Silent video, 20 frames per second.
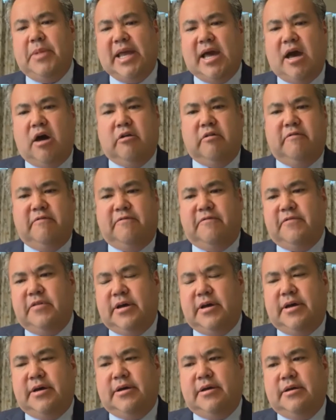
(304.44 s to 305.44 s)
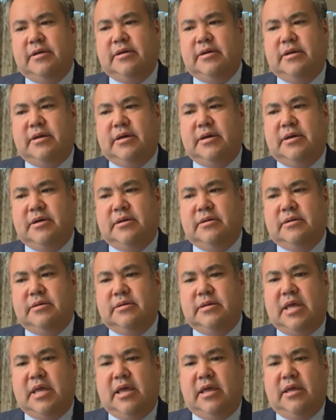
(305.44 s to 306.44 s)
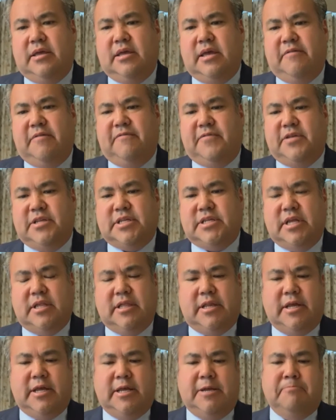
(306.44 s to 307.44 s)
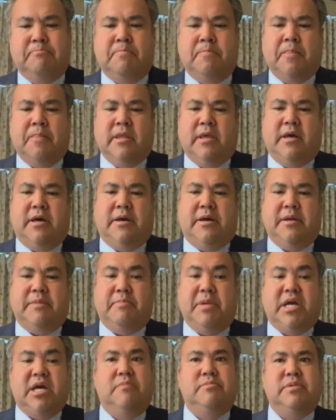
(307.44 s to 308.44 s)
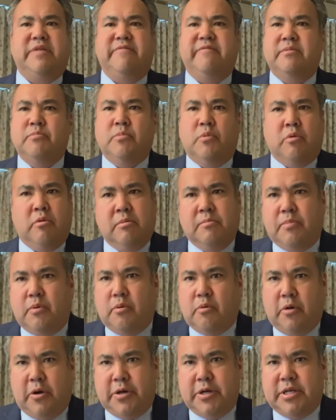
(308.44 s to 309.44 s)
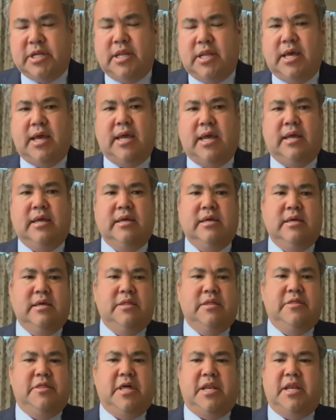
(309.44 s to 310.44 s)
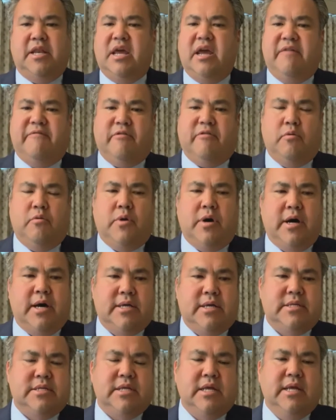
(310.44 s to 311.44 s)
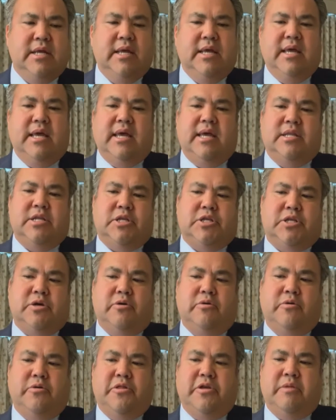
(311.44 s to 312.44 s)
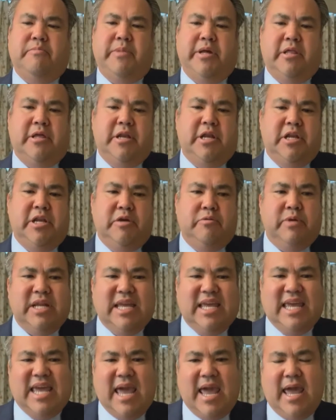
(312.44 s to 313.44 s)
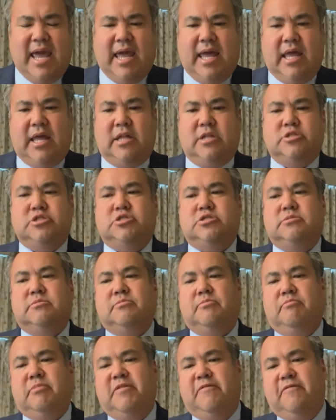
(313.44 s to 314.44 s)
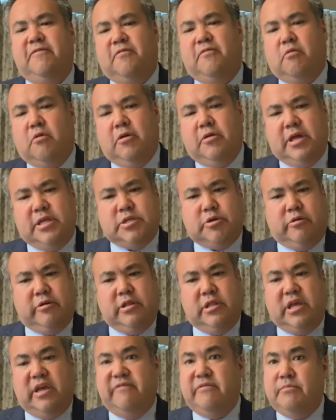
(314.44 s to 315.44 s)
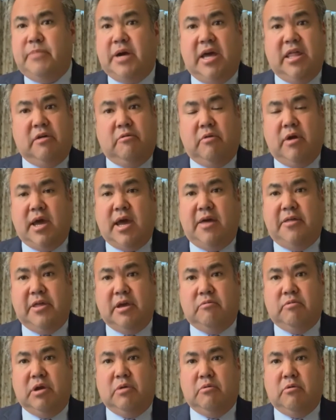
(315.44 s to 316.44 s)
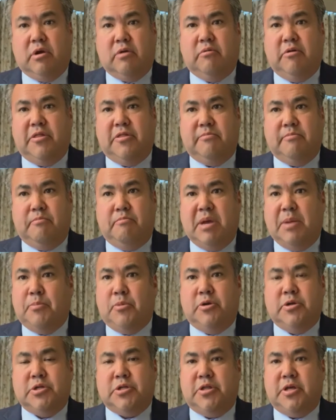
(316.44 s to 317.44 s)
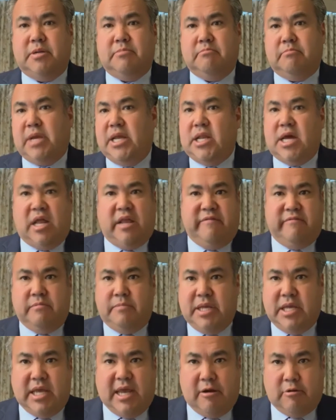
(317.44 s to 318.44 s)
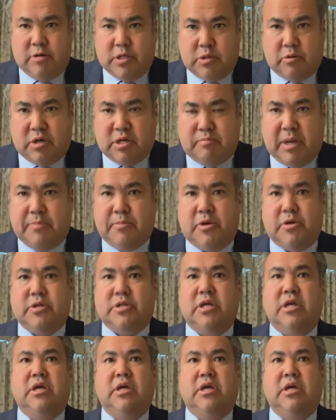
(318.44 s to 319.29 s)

out of a facility becomes even more important today than it ever was. And so the ability to engage before they sort of leave. And by the way, I think we work with members that may not even be CareSource members.